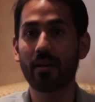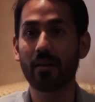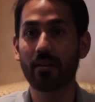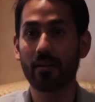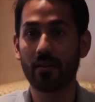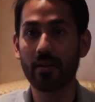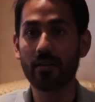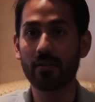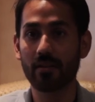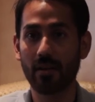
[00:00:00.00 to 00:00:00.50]

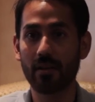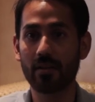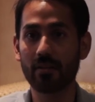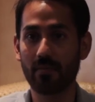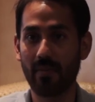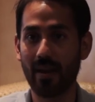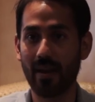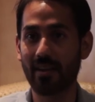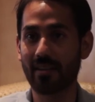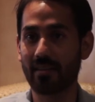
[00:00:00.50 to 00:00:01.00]
this
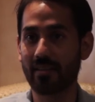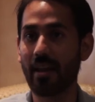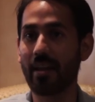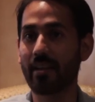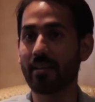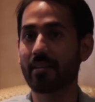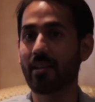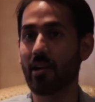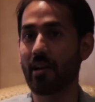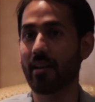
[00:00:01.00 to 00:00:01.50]
does make
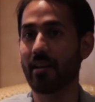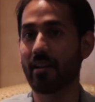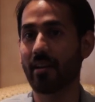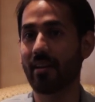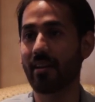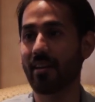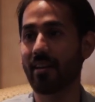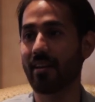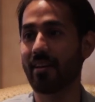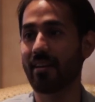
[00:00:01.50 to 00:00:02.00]
sense. Like,
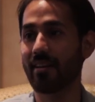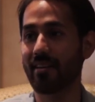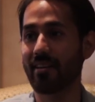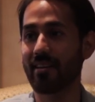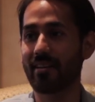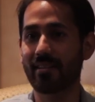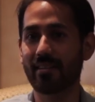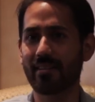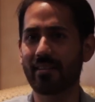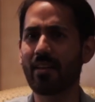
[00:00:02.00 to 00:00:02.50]

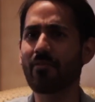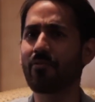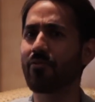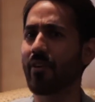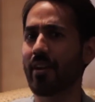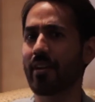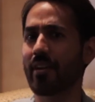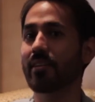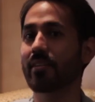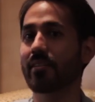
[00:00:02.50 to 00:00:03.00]
it's
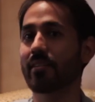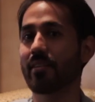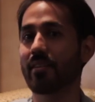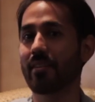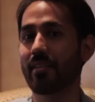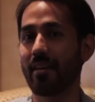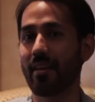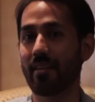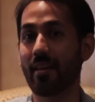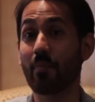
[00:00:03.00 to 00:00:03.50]
different
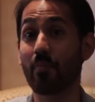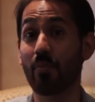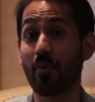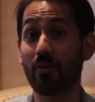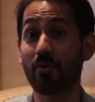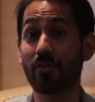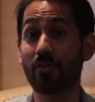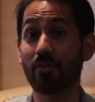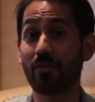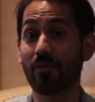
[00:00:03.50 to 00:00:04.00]
the, the
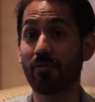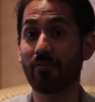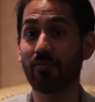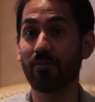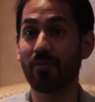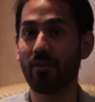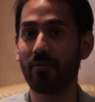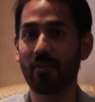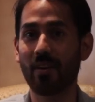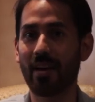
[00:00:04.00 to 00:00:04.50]
approach of,
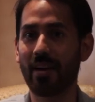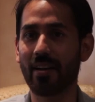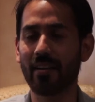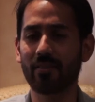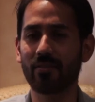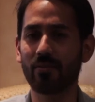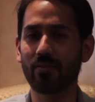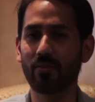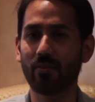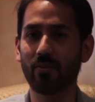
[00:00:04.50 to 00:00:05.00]
of
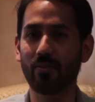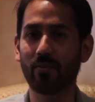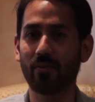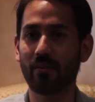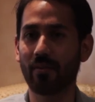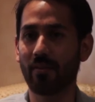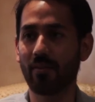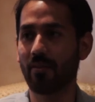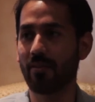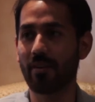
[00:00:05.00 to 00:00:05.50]
getting to
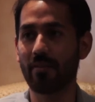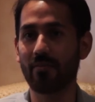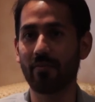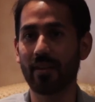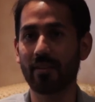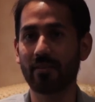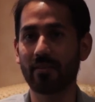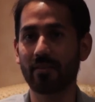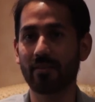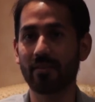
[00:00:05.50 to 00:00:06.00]
other
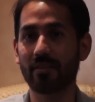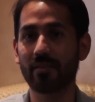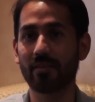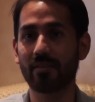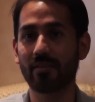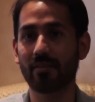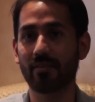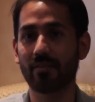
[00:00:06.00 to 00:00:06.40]
investors.